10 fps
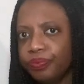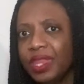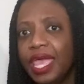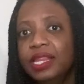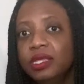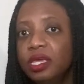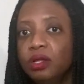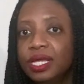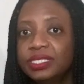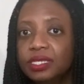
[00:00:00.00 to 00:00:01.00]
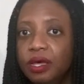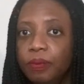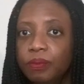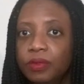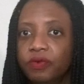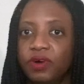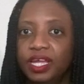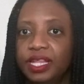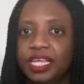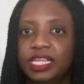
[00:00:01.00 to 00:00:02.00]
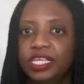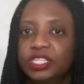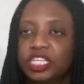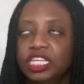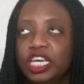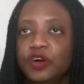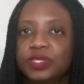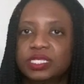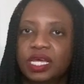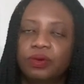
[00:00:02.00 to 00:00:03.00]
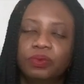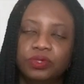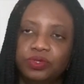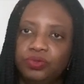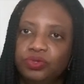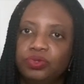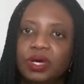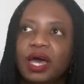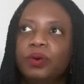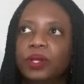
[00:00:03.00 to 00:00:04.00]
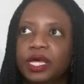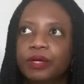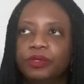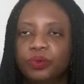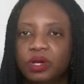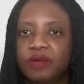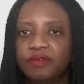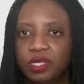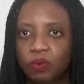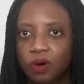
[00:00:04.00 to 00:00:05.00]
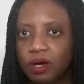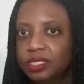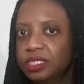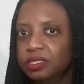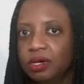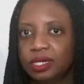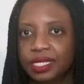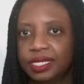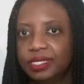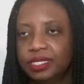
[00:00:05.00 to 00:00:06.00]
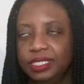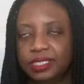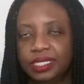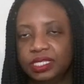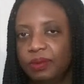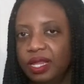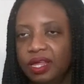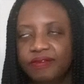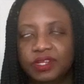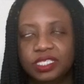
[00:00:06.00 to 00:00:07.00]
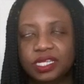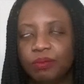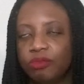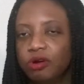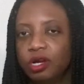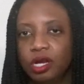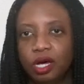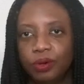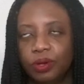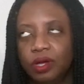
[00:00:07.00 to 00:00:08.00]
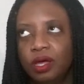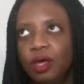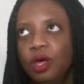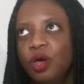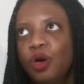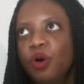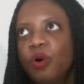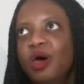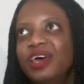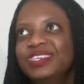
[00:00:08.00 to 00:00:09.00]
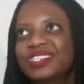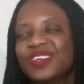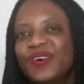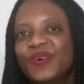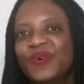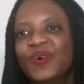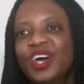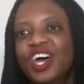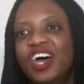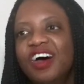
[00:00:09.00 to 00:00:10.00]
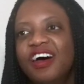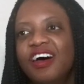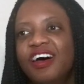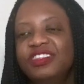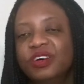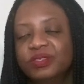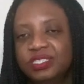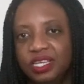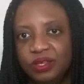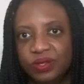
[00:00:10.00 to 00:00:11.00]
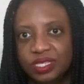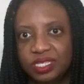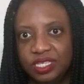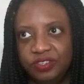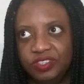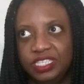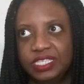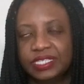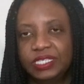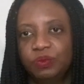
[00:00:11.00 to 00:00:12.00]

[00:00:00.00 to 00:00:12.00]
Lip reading: And Leo lets him, right? Like to Leo, it's like, I will let him do whatever he wants as long as like he stays in my life. And it's like, bro, no. So Don't Say No, the series is